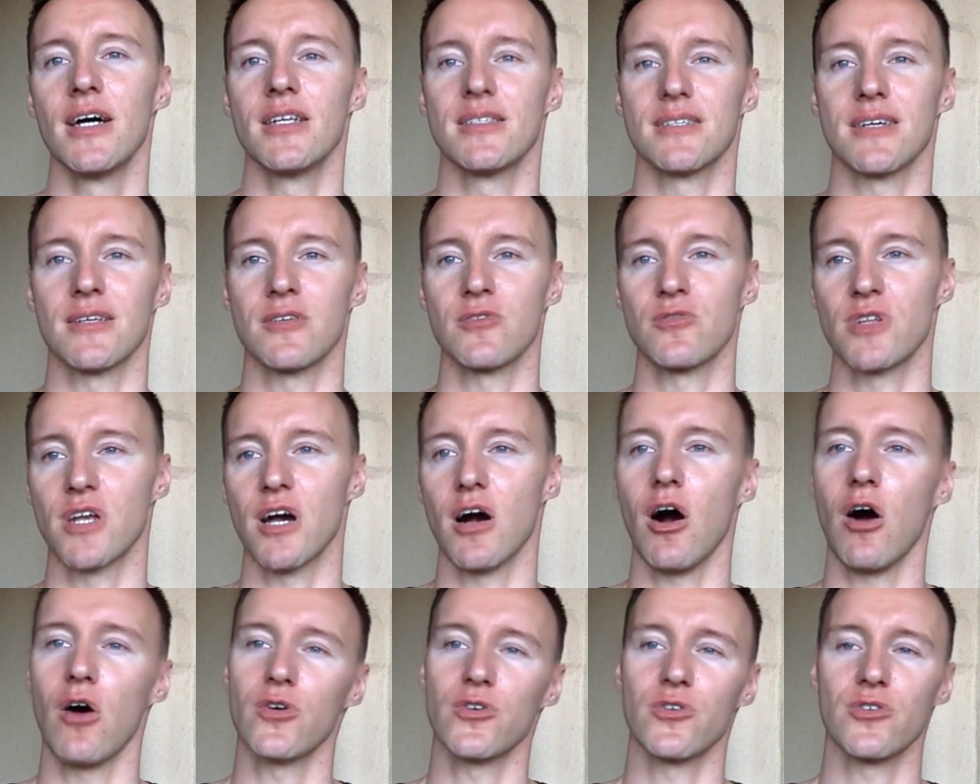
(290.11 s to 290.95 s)
telling you that,
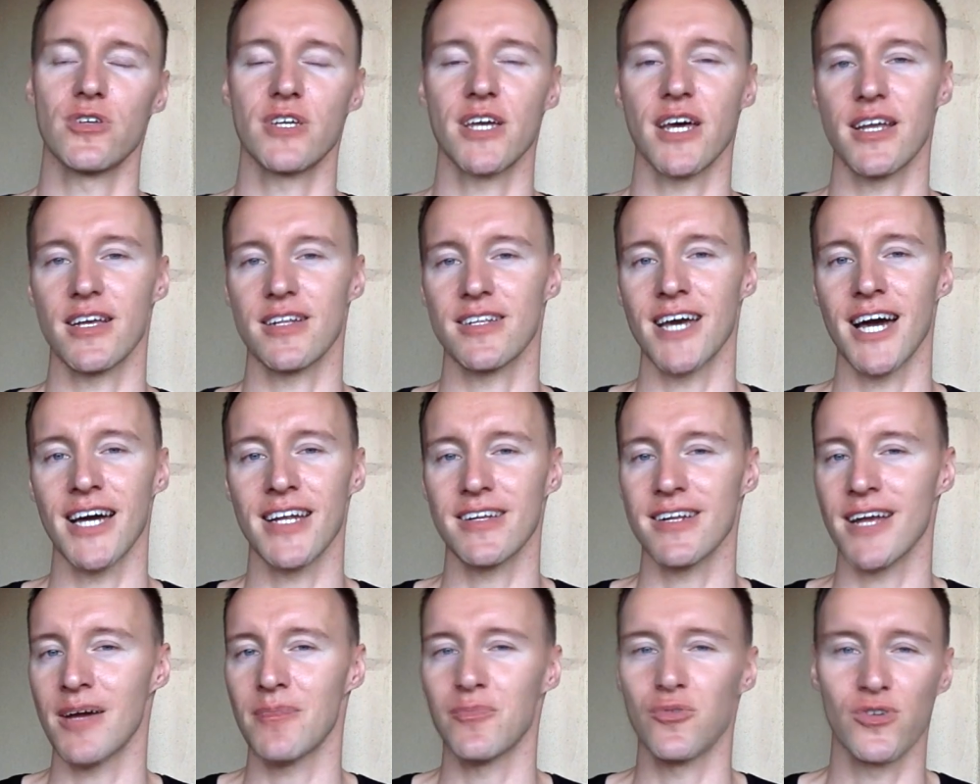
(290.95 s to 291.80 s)
oh, you're getting
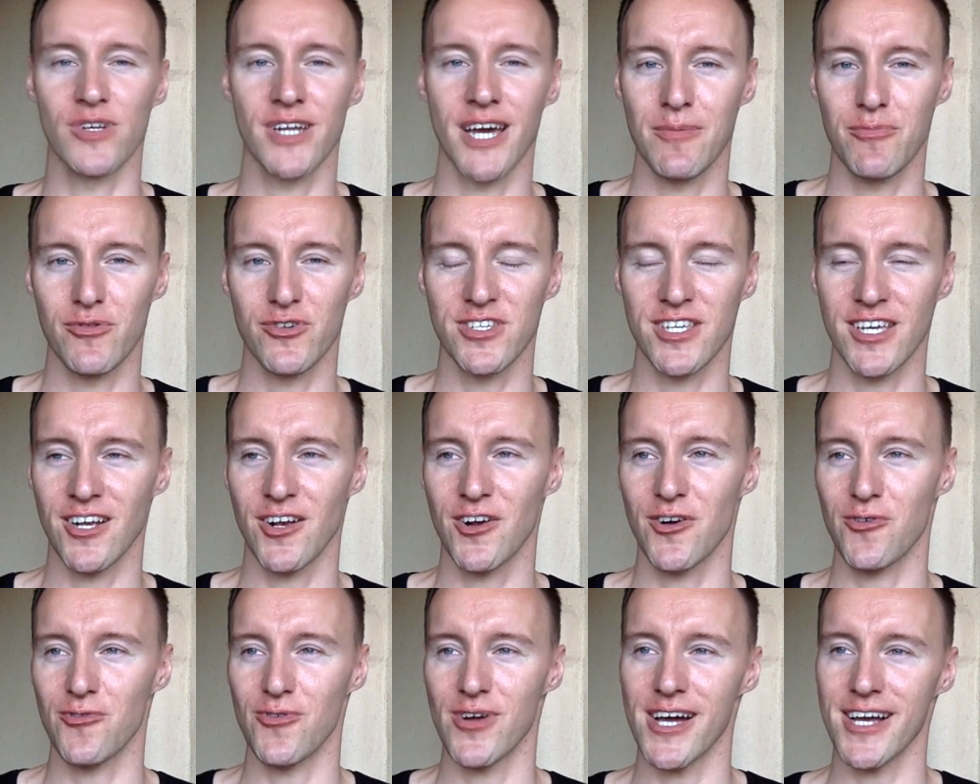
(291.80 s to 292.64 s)
99.9%
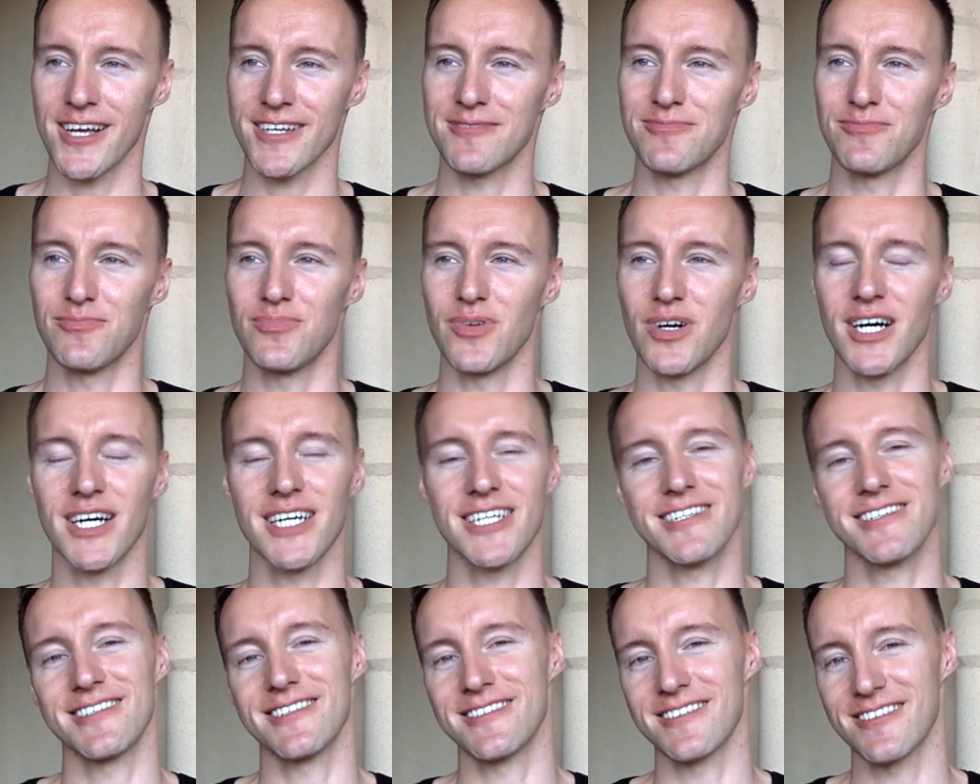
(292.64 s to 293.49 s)
correct,
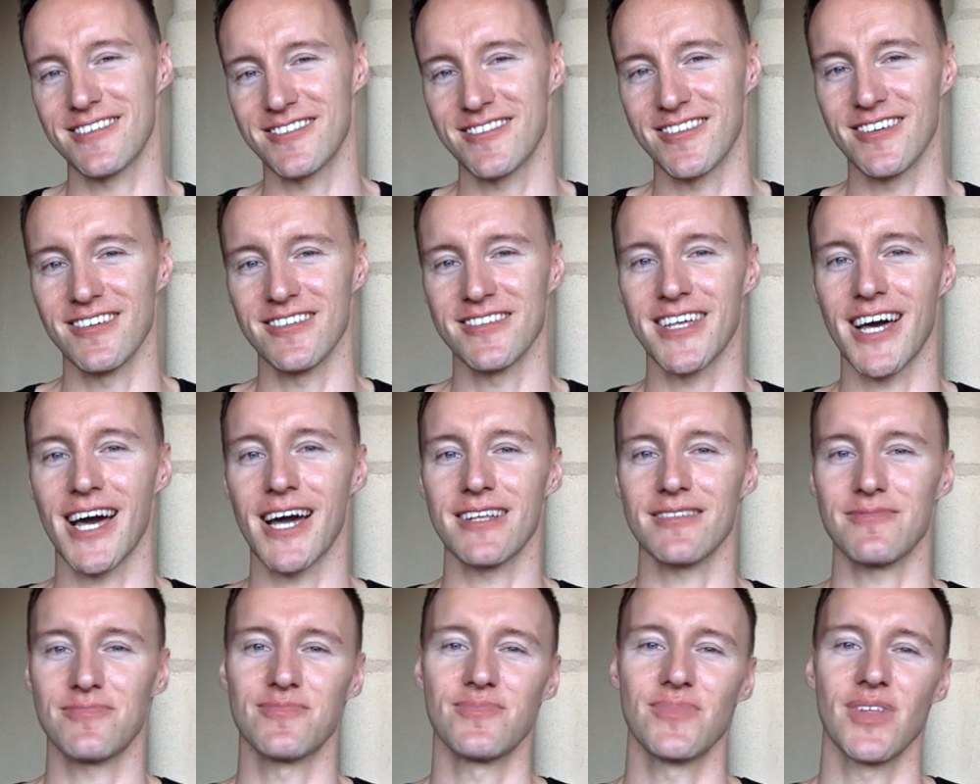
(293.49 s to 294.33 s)
but still
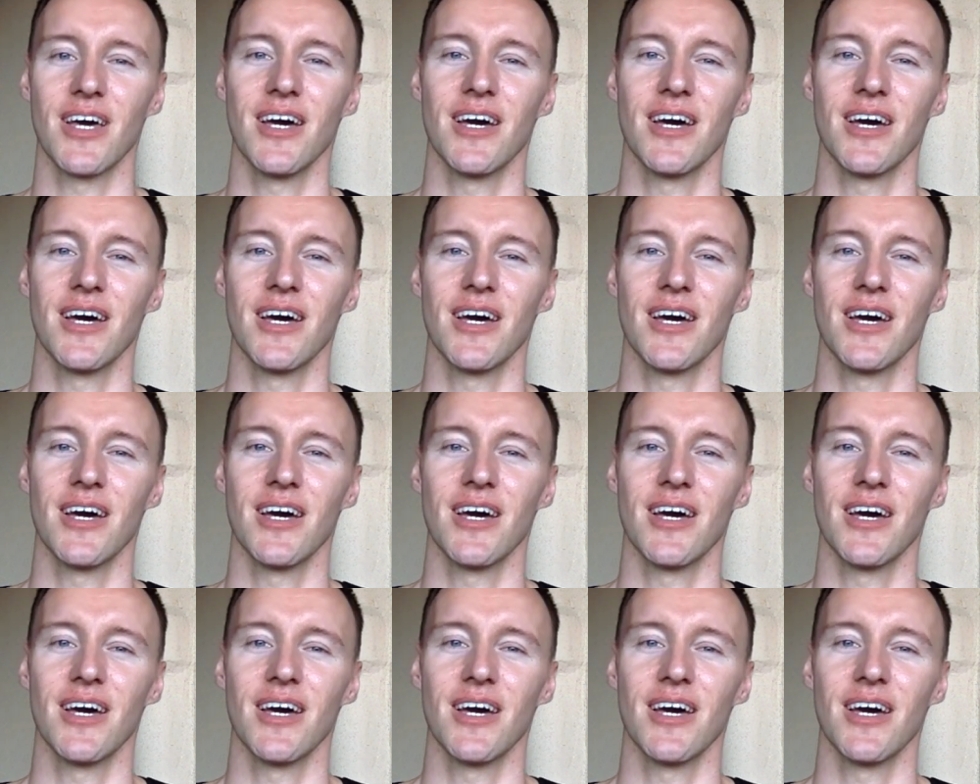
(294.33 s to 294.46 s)
that